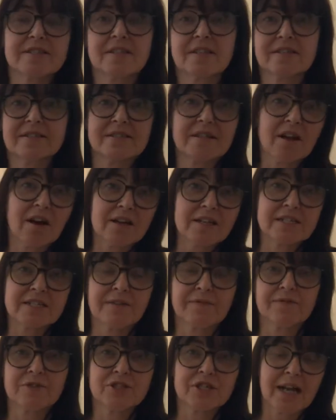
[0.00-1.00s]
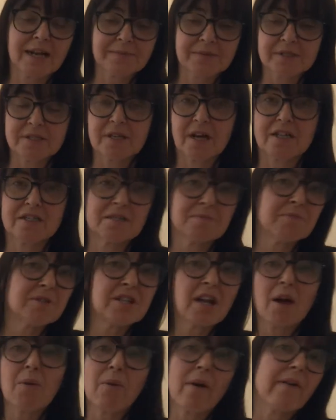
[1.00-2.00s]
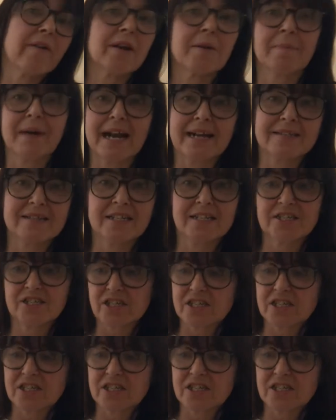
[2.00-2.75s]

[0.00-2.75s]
that are slightly different shapes and sizes, but don't worry about it.